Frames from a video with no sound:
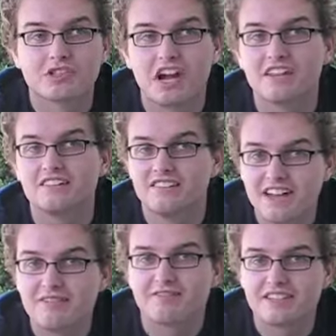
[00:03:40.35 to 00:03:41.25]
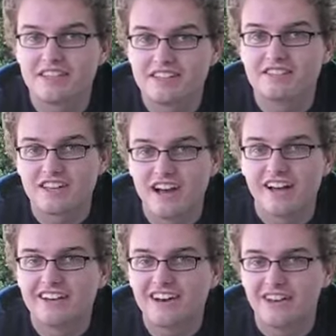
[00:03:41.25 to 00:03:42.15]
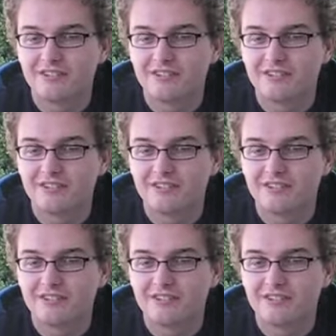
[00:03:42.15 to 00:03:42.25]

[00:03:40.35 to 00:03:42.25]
which I left inside,